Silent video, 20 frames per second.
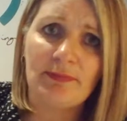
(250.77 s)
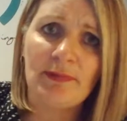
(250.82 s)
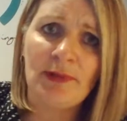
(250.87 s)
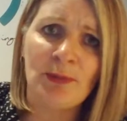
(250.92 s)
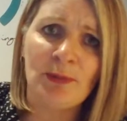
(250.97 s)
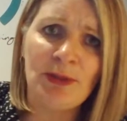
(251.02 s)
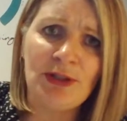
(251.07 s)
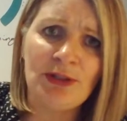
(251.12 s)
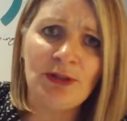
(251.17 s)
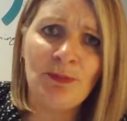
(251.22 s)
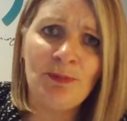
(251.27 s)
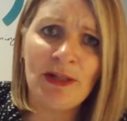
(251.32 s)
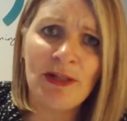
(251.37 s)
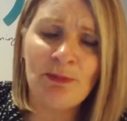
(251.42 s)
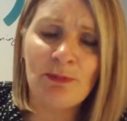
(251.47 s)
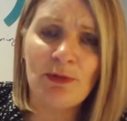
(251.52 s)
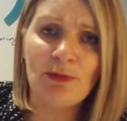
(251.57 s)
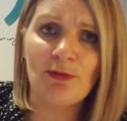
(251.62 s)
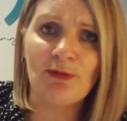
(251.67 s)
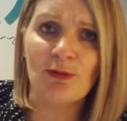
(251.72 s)
we do a
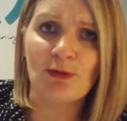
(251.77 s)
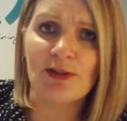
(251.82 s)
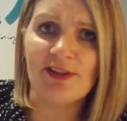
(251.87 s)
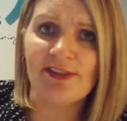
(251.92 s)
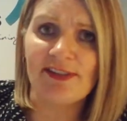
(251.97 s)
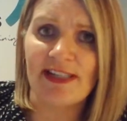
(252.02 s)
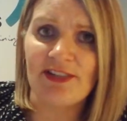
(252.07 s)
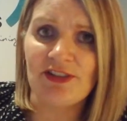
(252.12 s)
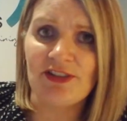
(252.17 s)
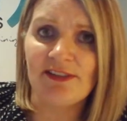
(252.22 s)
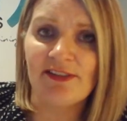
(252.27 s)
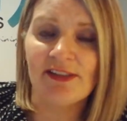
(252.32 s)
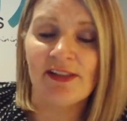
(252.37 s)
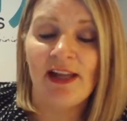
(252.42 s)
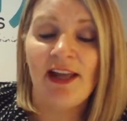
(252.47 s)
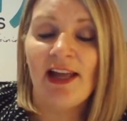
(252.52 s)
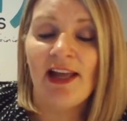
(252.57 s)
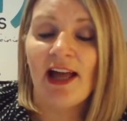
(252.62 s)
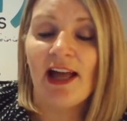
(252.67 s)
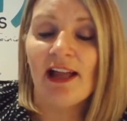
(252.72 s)
minimum of 4 sessions.
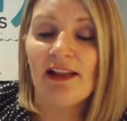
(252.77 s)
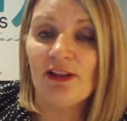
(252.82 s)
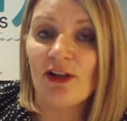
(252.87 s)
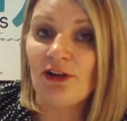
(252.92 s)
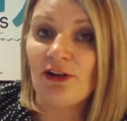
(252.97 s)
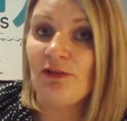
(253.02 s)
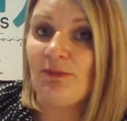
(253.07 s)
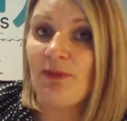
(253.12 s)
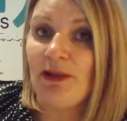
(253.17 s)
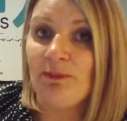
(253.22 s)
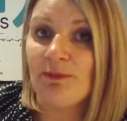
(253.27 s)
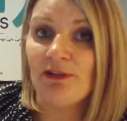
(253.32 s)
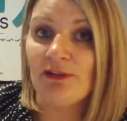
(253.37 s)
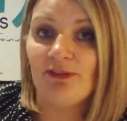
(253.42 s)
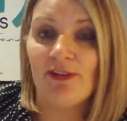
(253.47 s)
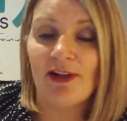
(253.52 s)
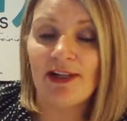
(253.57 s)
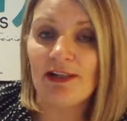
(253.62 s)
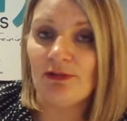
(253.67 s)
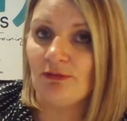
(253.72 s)
A lot of people
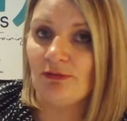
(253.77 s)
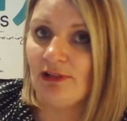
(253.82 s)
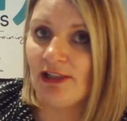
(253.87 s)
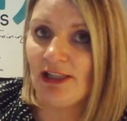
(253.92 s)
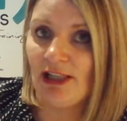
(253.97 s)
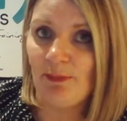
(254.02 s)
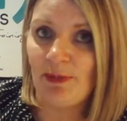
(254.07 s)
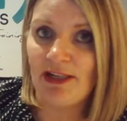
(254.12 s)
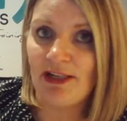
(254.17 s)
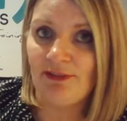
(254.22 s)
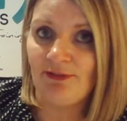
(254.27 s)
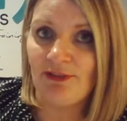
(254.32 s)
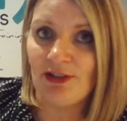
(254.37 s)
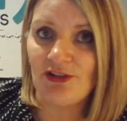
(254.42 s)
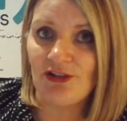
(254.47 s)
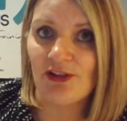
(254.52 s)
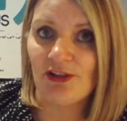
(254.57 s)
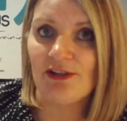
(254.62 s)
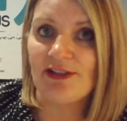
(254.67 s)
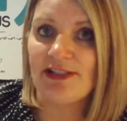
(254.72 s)
find it really
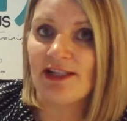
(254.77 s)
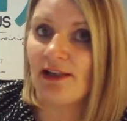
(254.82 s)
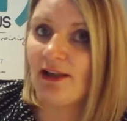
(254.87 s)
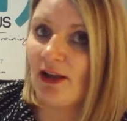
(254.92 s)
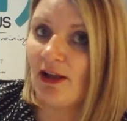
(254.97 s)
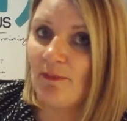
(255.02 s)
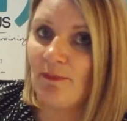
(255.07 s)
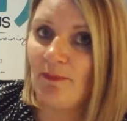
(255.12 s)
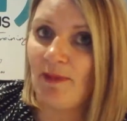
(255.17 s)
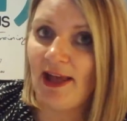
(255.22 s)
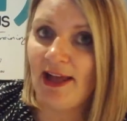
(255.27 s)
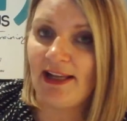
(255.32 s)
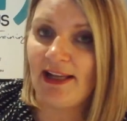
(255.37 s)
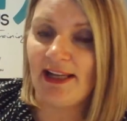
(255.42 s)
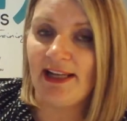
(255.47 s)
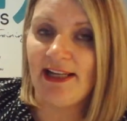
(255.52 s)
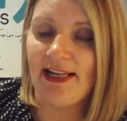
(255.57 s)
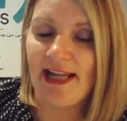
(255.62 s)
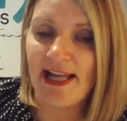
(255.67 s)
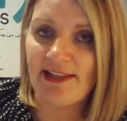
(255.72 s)
beneficial to come back
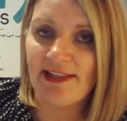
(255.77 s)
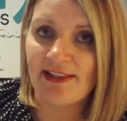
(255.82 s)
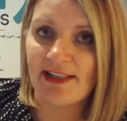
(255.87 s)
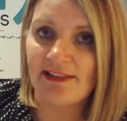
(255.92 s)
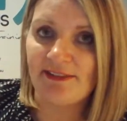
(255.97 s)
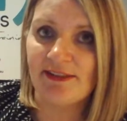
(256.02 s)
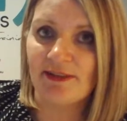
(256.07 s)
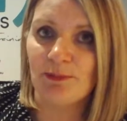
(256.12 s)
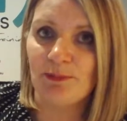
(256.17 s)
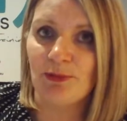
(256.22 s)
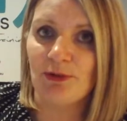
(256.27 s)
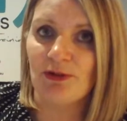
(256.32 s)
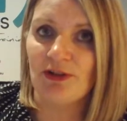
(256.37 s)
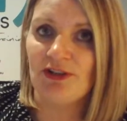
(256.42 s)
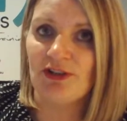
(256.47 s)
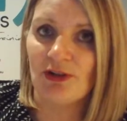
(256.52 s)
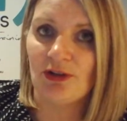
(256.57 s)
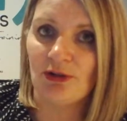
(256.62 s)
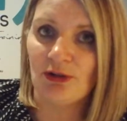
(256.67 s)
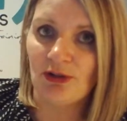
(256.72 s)
and get that
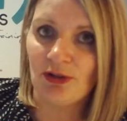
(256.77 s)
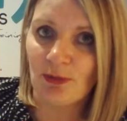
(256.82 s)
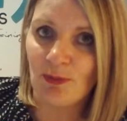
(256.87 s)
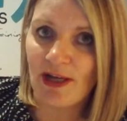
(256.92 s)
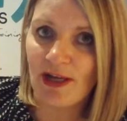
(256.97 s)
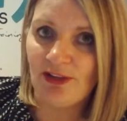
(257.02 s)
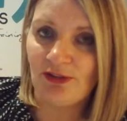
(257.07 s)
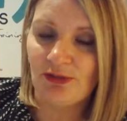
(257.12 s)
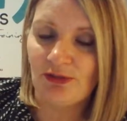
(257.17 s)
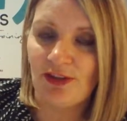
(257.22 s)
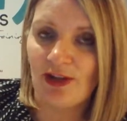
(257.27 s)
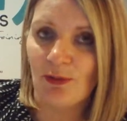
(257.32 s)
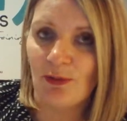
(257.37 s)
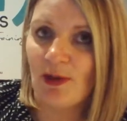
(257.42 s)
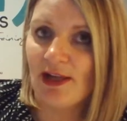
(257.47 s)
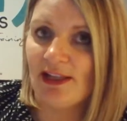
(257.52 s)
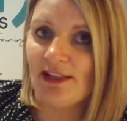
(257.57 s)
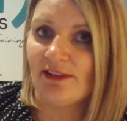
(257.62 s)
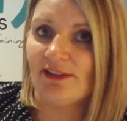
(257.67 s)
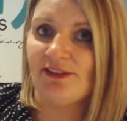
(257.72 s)
support all the way through their
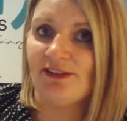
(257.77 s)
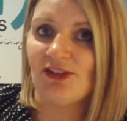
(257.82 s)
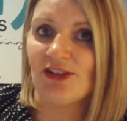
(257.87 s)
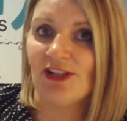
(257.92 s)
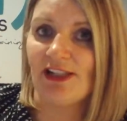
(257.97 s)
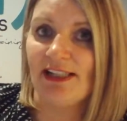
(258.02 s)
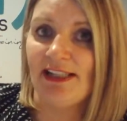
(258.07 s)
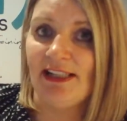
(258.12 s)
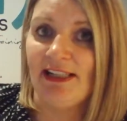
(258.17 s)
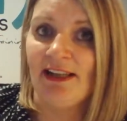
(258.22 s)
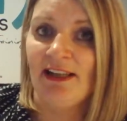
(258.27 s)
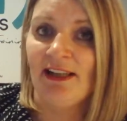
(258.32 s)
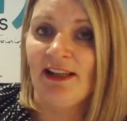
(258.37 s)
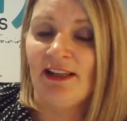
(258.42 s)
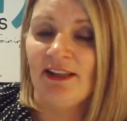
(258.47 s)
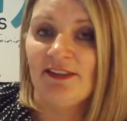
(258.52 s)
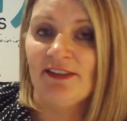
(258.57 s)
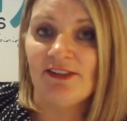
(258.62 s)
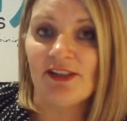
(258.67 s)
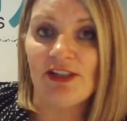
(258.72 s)
weight loss journey.
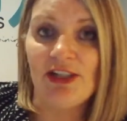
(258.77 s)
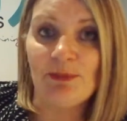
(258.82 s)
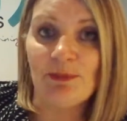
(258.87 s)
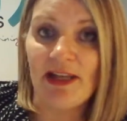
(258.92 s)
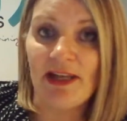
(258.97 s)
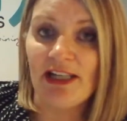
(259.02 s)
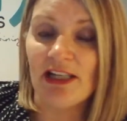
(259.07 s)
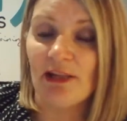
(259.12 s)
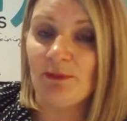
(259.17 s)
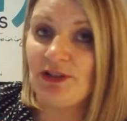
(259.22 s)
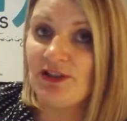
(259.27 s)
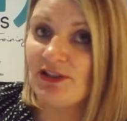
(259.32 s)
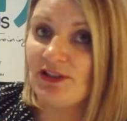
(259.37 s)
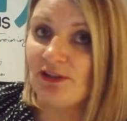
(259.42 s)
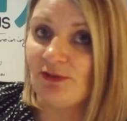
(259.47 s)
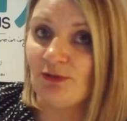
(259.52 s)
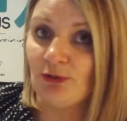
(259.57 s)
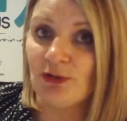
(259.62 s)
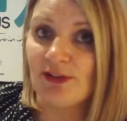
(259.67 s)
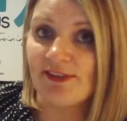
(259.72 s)
So you may come and do
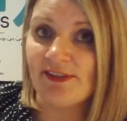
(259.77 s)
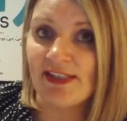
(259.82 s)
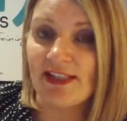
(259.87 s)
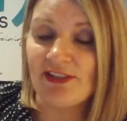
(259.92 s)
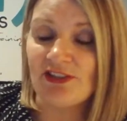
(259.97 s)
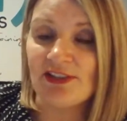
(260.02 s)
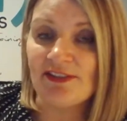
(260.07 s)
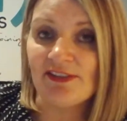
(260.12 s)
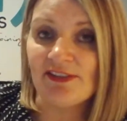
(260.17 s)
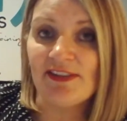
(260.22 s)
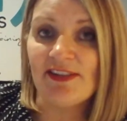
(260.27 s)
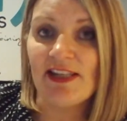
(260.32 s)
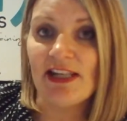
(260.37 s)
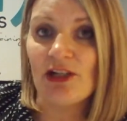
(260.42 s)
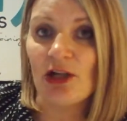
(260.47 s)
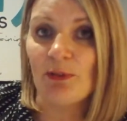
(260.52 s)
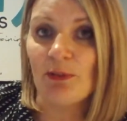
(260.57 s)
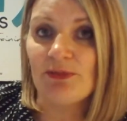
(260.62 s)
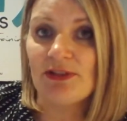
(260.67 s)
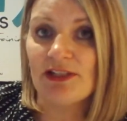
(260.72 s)
the 4 sessions and
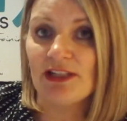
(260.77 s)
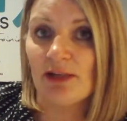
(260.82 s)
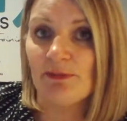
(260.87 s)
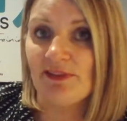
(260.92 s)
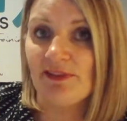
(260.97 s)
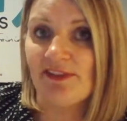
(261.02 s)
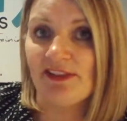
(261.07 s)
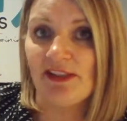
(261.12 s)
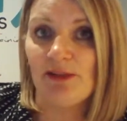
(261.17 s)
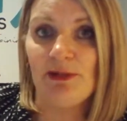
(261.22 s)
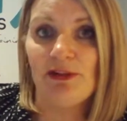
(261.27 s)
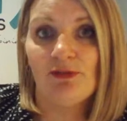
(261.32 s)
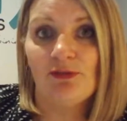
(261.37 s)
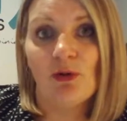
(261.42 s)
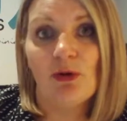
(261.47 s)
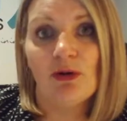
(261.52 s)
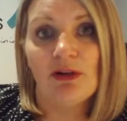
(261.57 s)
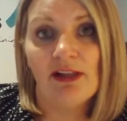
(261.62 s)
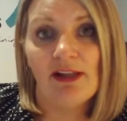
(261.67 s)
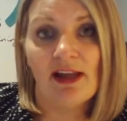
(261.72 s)
then opt to come and see me
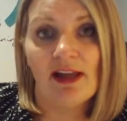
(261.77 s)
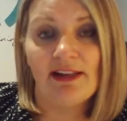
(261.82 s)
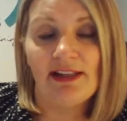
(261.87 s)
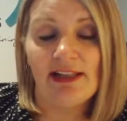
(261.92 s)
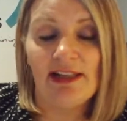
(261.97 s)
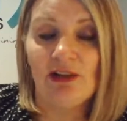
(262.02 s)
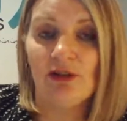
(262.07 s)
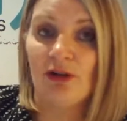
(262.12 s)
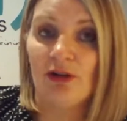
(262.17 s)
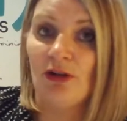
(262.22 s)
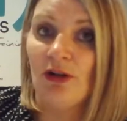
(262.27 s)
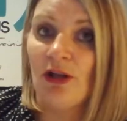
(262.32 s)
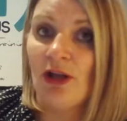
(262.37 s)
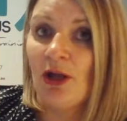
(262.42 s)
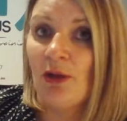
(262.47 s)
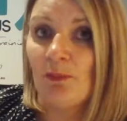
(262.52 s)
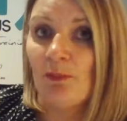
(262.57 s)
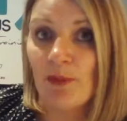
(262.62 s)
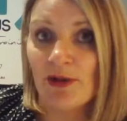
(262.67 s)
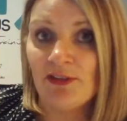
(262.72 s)
fortnightly or
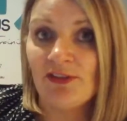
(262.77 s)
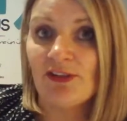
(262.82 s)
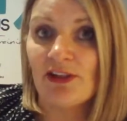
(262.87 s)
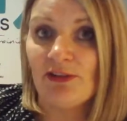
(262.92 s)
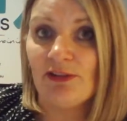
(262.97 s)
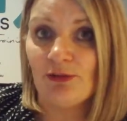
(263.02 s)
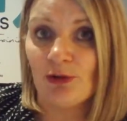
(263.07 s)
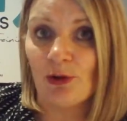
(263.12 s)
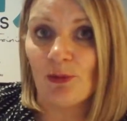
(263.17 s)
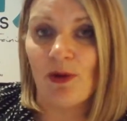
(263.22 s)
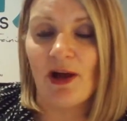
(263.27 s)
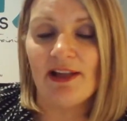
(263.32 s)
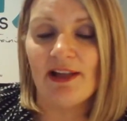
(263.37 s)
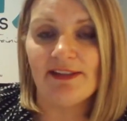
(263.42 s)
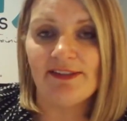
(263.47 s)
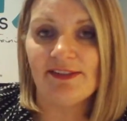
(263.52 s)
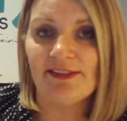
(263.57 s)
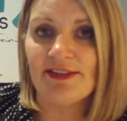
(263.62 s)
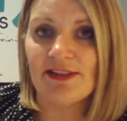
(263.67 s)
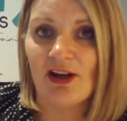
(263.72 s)
monthly for a while.
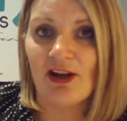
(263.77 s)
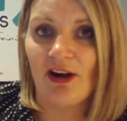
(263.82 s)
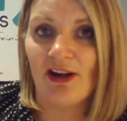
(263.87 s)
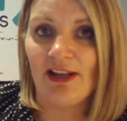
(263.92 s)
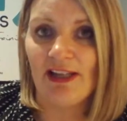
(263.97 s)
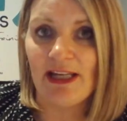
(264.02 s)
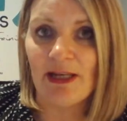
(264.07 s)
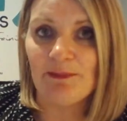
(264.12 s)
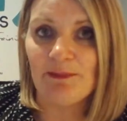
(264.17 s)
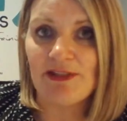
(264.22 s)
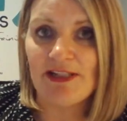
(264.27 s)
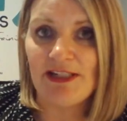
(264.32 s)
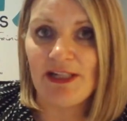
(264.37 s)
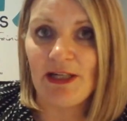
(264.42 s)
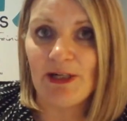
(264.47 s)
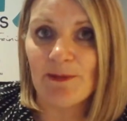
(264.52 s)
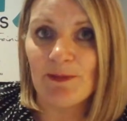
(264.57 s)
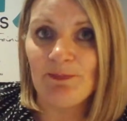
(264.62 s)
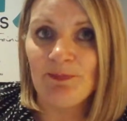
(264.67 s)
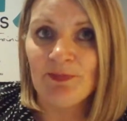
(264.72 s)
It's entirely up to
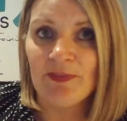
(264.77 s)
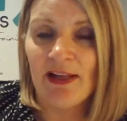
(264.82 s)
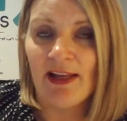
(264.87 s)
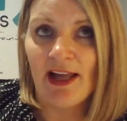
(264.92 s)
you.